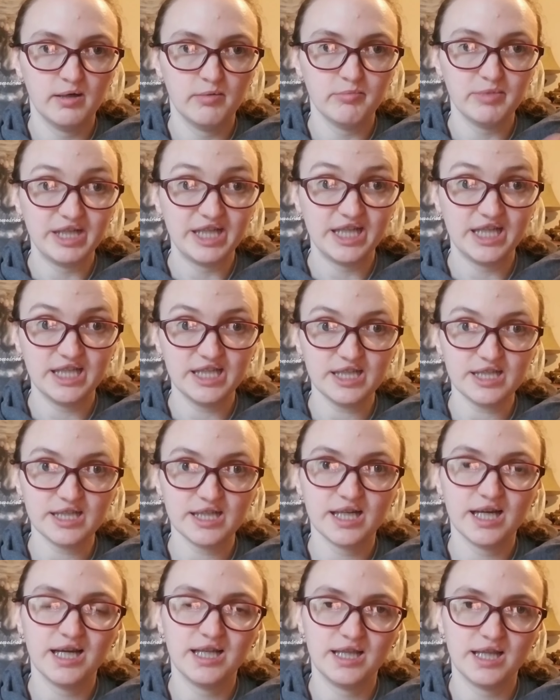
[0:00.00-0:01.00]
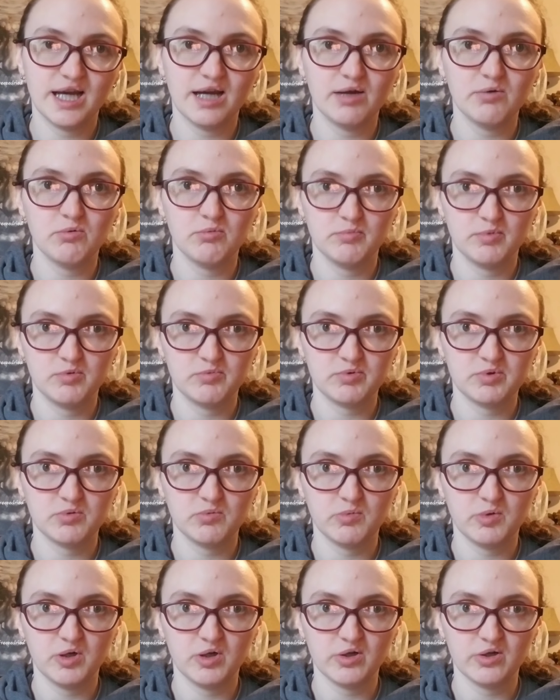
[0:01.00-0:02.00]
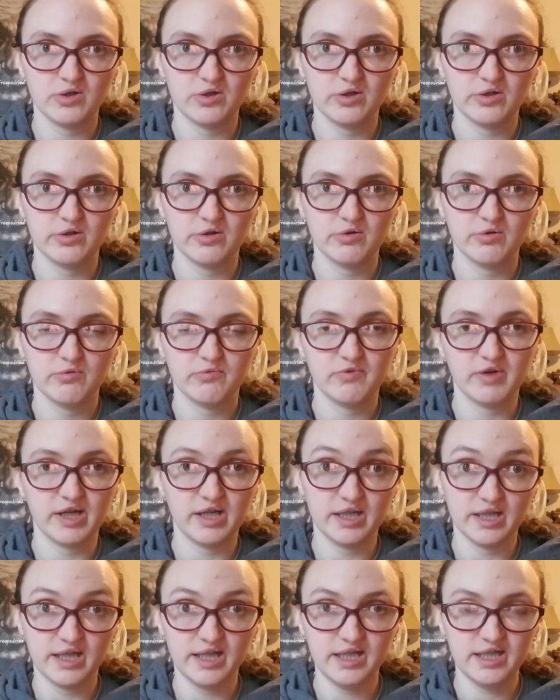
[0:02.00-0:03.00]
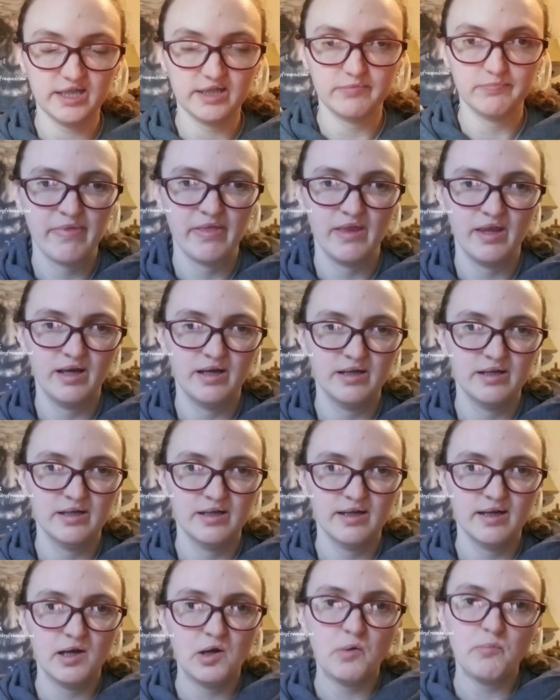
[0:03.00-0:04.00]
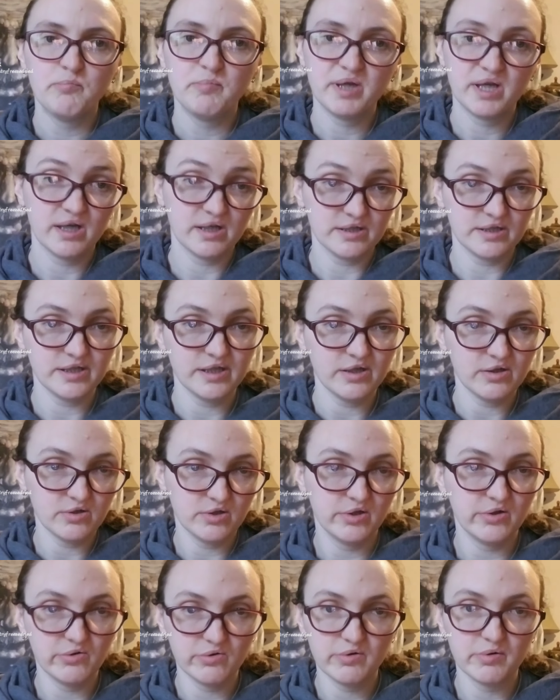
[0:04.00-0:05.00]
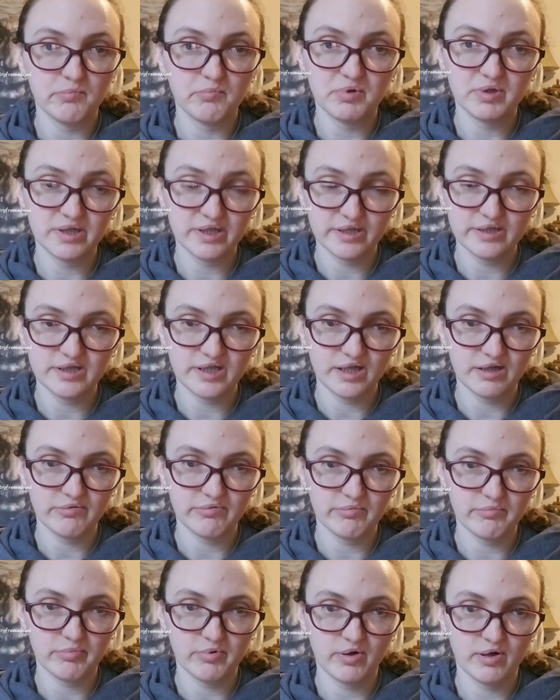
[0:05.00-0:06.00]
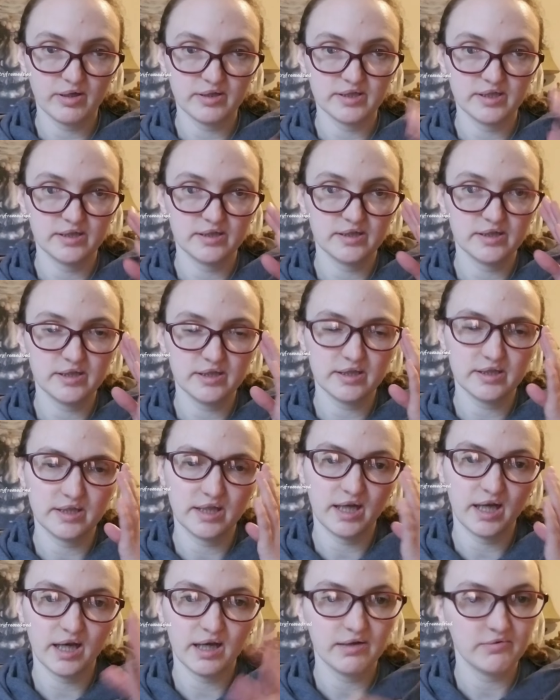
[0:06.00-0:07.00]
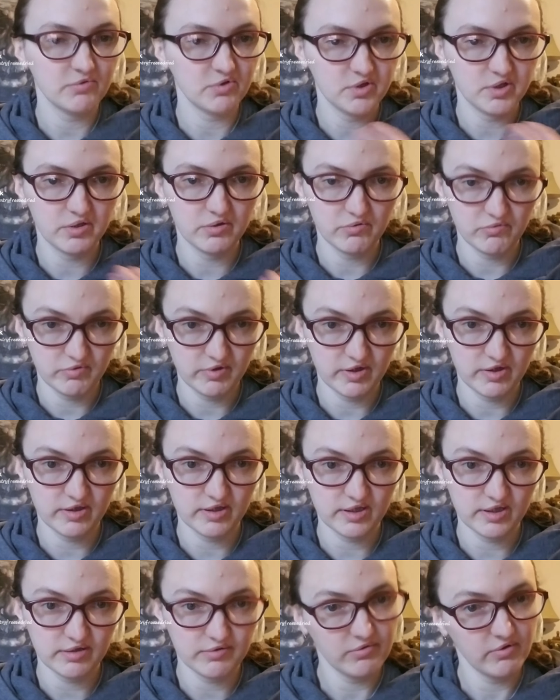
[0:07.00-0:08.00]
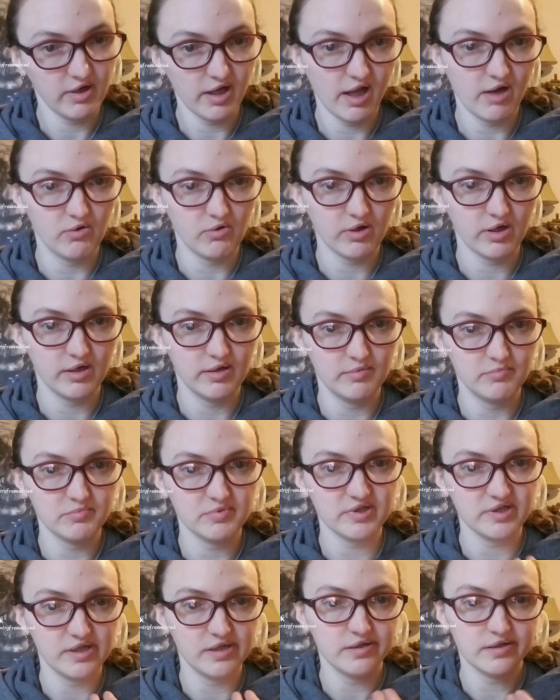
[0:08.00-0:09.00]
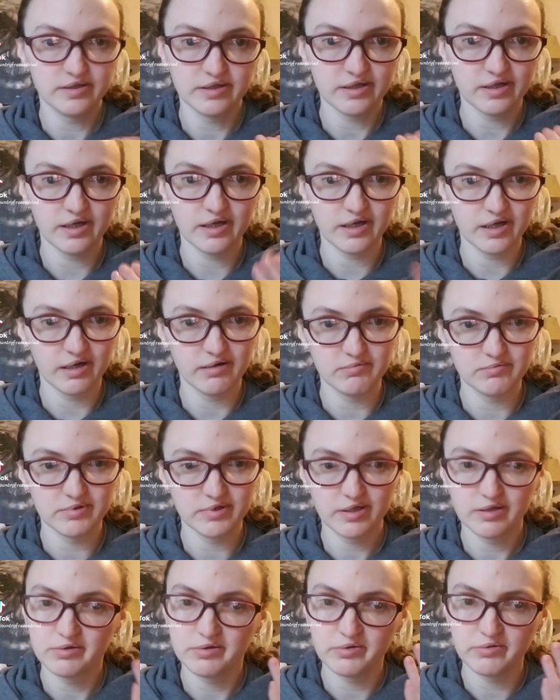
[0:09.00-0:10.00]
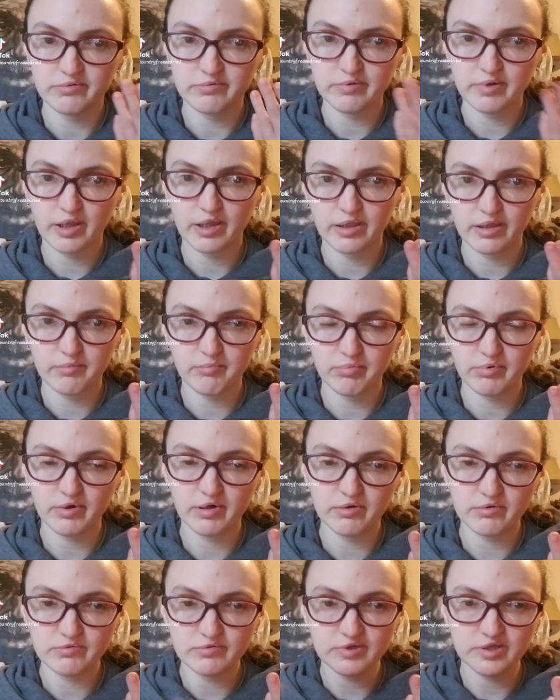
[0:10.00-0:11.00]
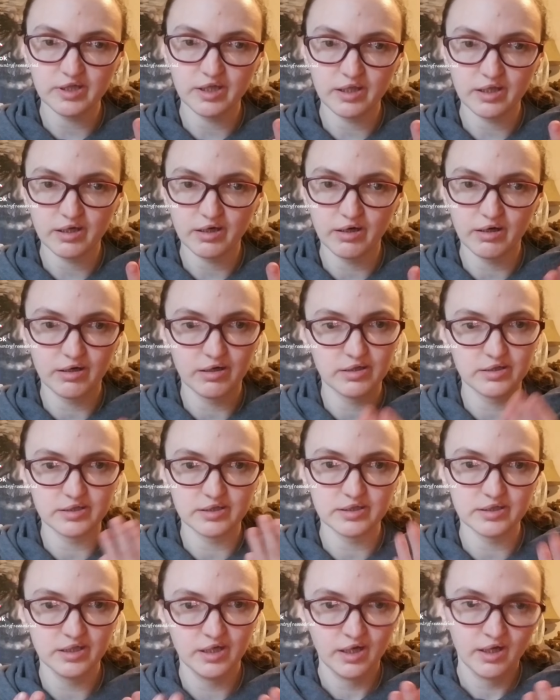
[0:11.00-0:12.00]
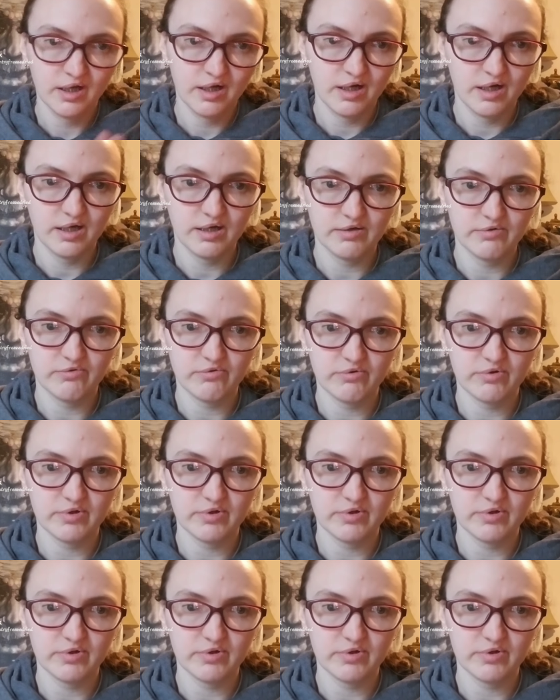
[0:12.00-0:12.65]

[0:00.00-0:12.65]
heat, and that removes the water via heat. Because they are two completely different processes, they have two very different outcomes. And today I will tell you the pros and the cons of